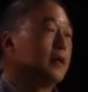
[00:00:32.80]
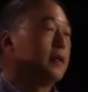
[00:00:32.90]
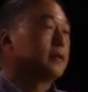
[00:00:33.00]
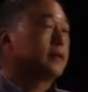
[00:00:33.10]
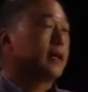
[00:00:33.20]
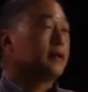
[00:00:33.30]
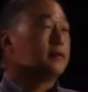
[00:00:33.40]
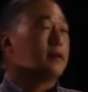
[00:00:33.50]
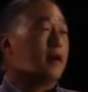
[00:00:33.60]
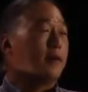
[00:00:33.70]

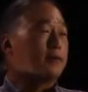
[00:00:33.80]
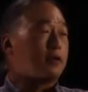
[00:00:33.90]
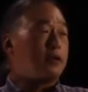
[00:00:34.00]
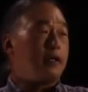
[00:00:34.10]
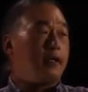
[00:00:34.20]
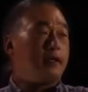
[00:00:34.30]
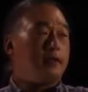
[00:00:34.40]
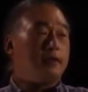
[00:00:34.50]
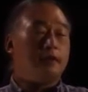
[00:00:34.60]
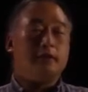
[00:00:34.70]
Second option
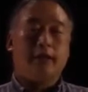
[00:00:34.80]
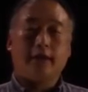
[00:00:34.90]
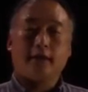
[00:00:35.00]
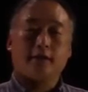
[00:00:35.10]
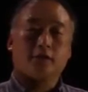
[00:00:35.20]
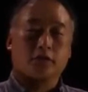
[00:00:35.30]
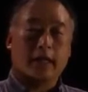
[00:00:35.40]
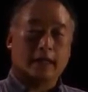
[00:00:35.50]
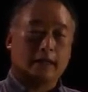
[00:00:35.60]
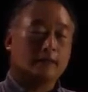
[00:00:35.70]
is taking
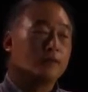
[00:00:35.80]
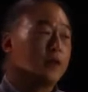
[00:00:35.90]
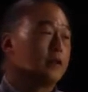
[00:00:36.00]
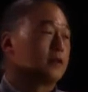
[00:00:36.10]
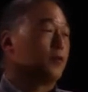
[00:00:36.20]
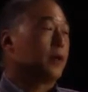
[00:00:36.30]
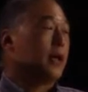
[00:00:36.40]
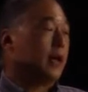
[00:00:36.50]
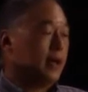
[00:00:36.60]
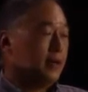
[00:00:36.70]
training. So we
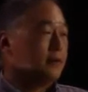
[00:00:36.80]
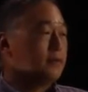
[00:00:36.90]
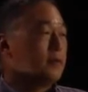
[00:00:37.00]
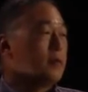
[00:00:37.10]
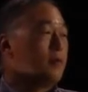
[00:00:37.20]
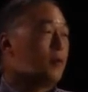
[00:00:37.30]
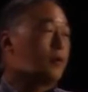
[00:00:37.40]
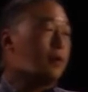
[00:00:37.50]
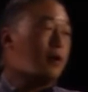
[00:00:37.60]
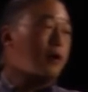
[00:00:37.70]
have
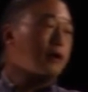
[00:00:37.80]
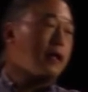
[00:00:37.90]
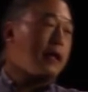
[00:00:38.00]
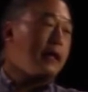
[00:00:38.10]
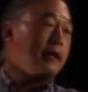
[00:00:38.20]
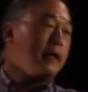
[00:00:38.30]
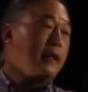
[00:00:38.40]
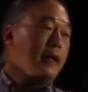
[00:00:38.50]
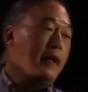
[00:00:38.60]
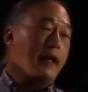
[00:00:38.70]
both online
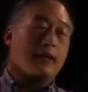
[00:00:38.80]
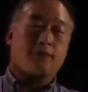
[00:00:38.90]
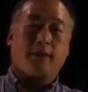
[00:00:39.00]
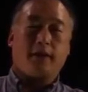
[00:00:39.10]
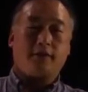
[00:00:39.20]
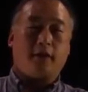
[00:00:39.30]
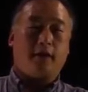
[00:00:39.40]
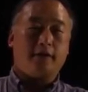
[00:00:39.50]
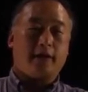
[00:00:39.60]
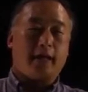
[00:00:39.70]
as well as
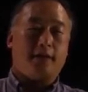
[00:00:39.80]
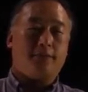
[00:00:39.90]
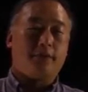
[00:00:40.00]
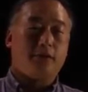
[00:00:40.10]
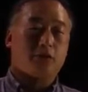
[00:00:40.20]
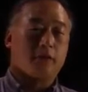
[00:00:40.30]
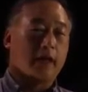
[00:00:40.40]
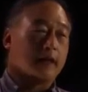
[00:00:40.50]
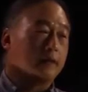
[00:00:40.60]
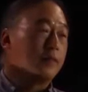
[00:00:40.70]
on-campus
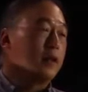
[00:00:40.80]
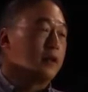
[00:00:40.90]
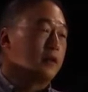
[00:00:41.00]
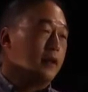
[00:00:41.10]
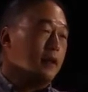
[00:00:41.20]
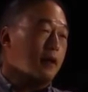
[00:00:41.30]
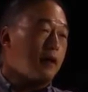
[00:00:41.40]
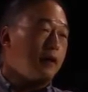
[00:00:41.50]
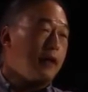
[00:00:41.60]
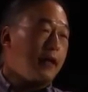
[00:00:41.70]
training. The
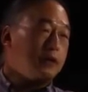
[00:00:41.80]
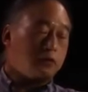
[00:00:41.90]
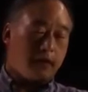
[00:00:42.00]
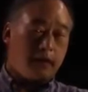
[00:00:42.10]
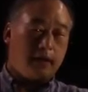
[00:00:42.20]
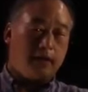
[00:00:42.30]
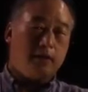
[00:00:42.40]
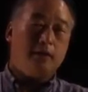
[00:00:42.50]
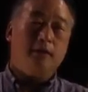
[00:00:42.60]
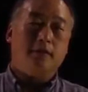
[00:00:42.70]
online
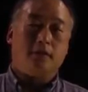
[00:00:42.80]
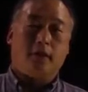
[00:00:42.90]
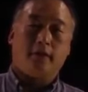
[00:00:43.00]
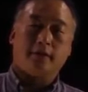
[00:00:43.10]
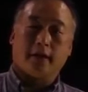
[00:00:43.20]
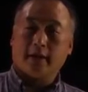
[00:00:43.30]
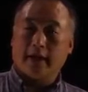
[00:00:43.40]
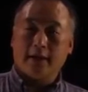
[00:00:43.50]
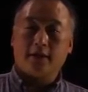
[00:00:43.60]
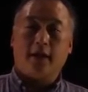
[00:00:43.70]
training starts at
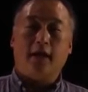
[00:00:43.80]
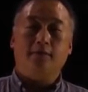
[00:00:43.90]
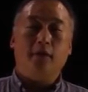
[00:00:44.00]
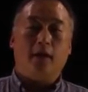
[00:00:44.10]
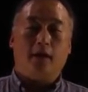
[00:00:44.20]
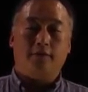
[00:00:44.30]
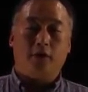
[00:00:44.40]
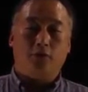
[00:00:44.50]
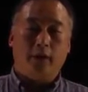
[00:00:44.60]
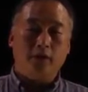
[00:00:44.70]
any time of
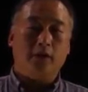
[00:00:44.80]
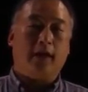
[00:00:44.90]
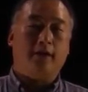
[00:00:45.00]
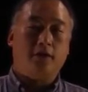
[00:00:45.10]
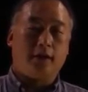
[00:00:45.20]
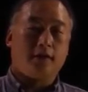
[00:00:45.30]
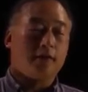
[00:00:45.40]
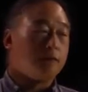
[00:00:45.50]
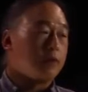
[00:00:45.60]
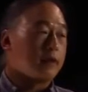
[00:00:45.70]
your wish and then you can
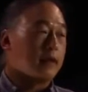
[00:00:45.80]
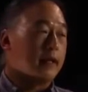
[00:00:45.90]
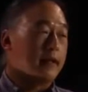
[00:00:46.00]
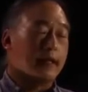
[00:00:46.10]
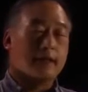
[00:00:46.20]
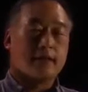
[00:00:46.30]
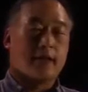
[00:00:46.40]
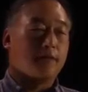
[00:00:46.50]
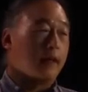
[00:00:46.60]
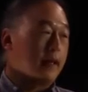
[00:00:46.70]
complete at any
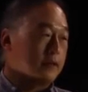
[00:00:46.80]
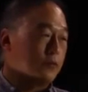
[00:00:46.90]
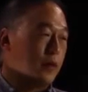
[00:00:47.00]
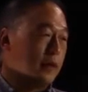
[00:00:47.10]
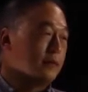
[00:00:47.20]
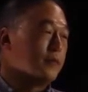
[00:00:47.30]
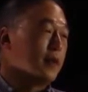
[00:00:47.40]
time as well.